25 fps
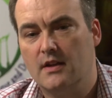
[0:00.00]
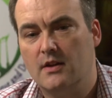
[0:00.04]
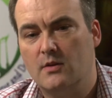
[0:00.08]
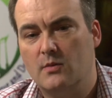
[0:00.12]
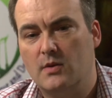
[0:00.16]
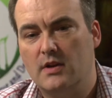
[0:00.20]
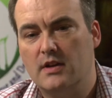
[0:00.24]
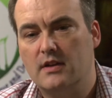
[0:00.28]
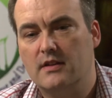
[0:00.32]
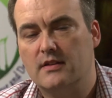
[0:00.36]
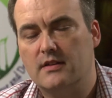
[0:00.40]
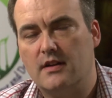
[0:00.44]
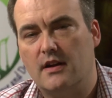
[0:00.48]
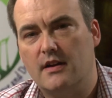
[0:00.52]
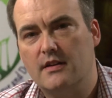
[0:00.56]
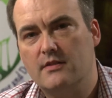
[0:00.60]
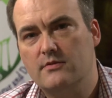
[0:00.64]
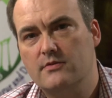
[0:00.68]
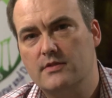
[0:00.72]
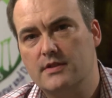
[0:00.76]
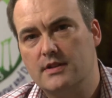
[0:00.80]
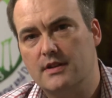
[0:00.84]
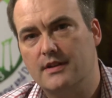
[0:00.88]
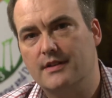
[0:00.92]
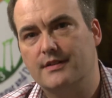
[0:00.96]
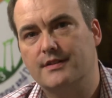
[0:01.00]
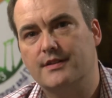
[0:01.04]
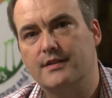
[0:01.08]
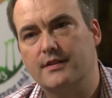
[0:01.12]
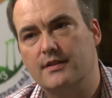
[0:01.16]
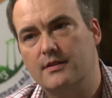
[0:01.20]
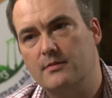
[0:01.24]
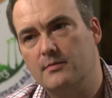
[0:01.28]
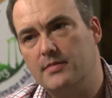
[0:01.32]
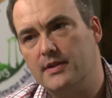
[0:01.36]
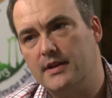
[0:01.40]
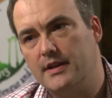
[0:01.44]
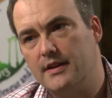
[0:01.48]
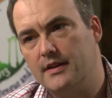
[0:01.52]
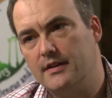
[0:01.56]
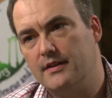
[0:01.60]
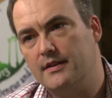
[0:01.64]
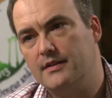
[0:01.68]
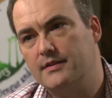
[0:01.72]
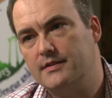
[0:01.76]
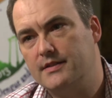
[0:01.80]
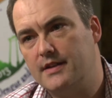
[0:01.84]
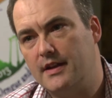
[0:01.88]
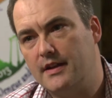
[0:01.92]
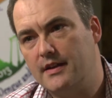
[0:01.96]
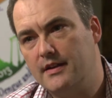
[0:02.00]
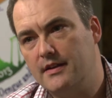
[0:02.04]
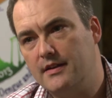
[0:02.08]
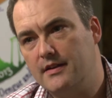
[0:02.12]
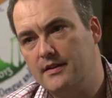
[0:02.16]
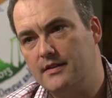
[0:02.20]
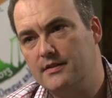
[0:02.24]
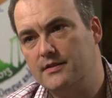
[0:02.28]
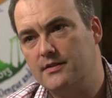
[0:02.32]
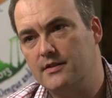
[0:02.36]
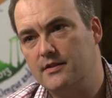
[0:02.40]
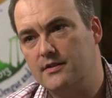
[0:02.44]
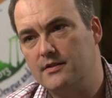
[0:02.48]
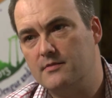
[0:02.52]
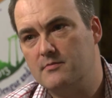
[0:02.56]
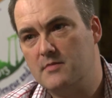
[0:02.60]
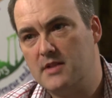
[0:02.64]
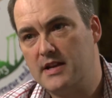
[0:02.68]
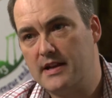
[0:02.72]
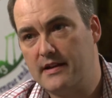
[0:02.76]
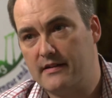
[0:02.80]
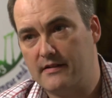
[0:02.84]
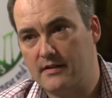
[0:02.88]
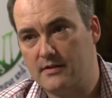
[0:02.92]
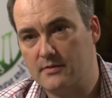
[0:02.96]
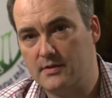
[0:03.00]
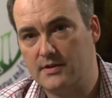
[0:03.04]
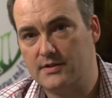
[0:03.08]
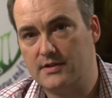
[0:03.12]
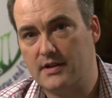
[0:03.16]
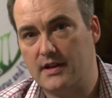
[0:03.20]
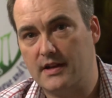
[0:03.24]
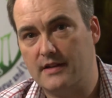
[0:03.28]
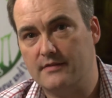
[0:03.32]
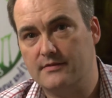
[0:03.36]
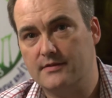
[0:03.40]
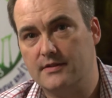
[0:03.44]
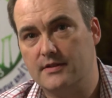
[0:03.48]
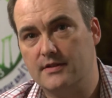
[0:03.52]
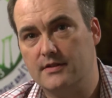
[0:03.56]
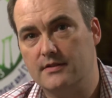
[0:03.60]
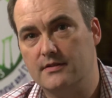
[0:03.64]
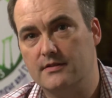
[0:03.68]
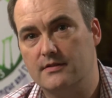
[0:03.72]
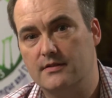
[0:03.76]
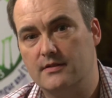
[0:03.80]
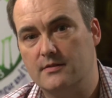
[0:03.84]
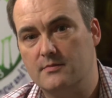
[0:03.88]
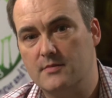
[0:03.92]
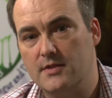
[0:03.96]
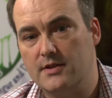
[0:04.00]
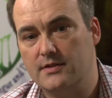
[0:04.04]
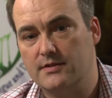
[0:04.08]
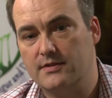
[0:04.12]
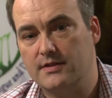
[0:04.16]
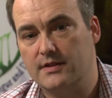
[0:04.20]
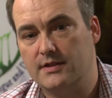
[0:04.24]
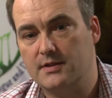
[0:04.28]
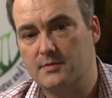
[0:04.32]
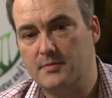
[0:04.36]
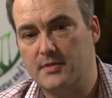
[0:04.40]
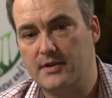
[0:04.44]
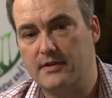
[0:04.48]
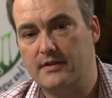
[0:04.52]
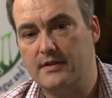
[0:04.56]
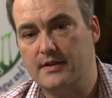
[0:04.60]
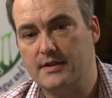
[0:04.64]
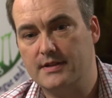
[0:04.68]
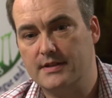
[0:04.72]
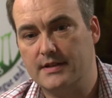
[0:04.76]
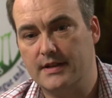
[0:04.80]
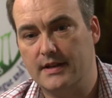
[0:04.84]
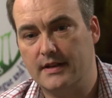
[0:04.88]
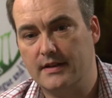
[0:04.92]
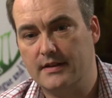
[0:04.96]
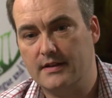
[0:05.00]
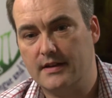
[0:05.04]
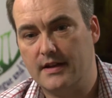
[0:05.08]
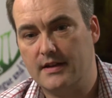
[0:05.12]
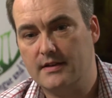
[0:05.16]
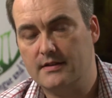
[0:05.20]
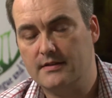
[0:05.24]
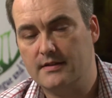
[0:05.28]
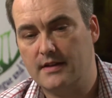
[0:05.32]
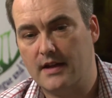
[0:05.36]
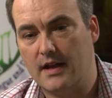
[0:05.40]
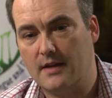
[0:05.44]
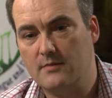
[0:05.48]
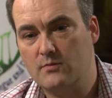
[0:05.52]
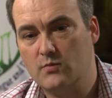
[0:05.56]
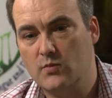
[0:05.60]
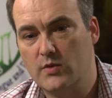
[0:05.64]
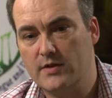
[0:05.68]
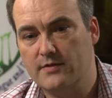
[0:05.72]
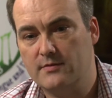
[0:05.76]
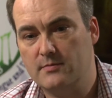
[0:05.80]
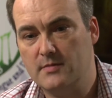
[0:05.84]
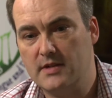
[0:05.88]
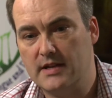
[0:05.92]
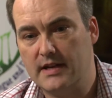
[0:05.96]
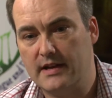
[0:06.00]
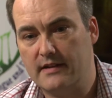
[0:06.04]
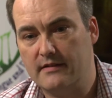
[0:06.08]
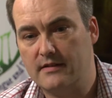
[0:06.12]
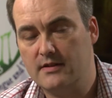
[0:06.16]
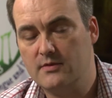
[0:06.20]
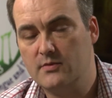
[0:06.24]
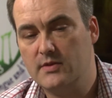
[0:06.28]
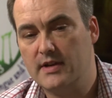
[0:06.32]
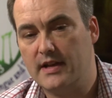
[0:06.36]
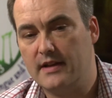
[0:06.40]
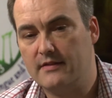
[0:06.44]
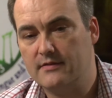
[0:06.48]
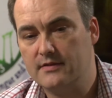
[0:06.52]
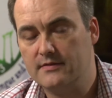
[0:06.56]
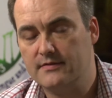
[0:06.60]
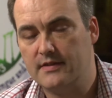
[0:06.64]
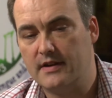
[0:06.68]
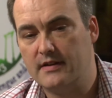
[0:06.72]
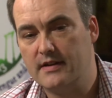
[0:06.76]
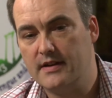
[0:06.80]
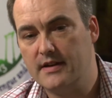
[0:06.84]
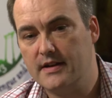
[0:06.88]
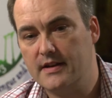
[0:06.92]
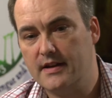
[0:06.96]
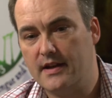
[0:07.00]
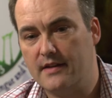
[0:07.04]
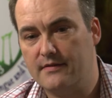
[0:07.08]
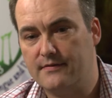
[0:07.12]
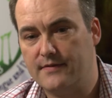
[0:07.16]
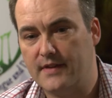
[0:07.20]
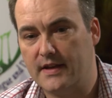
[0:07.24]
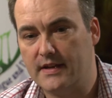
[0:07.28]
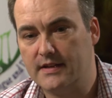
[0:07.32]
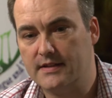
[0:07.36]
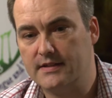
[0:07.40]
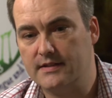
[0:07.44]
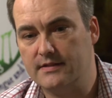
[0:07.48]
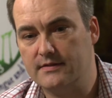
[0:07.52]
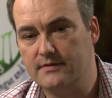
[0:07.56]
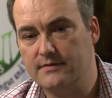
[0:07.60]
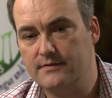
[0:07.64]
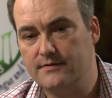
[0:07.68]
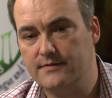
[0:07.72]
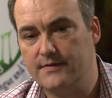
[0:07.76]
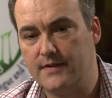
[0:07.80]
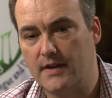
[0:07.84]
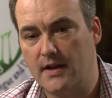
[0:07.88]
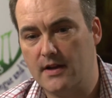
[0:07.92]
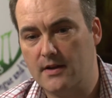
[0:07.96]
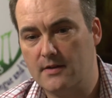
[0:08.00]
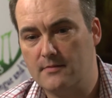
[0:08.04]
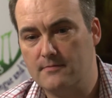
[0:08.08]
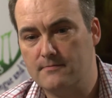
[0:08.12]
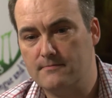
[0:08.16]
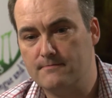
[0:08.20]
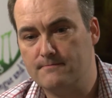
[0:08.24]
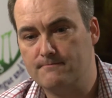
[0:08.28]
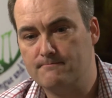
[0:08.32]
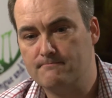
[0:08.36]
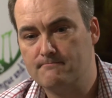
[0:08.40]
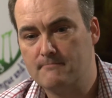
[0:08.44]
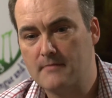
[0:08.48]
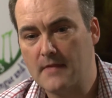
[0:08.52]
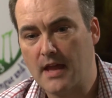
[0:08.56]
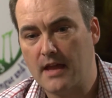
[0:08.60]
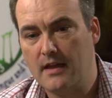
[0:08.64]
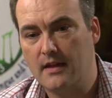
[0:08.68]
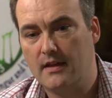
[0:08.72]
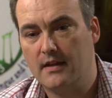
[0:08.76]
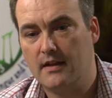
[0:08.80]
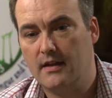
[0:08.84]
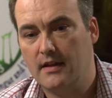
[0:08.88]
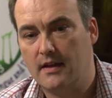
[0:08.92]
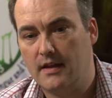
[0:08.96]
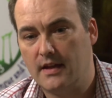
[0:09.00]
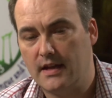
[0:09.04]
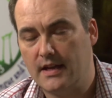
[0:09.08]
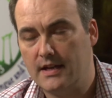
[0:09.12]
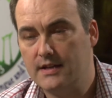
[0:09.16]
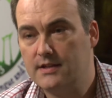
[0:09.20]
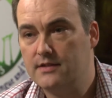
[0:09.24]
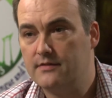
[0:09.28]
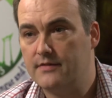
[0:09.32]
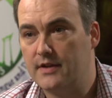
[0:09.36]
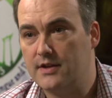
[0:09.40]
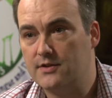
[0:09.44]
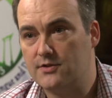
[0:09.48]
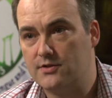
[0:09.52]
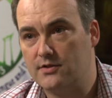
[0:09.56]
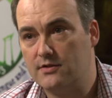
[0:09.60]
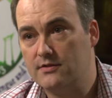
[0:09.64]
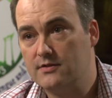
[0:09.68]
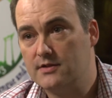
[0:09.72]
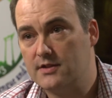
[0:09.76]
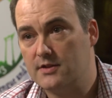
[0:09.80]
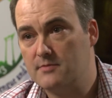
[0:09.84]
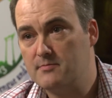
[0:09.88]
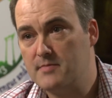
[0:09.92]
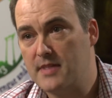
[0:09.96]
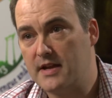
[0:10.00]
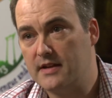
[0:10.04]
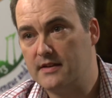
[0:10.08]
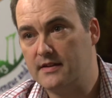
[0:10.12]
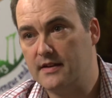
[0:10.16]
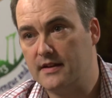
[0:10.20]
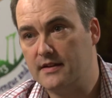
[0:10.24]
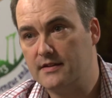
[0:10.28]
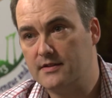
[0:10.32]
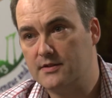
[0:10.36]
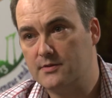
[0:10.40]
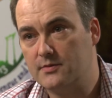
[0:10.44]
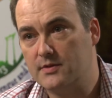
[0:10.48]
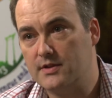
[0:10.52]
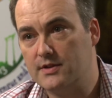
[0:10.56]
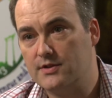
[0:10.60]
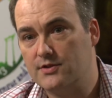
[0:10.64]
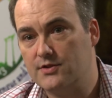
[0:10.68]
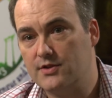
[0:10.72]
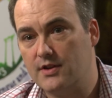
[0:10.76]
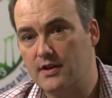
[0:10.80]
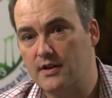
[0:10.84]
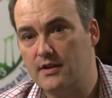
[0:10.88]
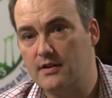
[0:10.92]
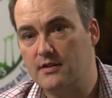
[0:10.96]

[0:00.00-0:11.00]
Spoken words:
Well, I always like to compare dengue to malaria, which I have the most experience in. And with malaria, we have a very effective intervention, so bed nets, which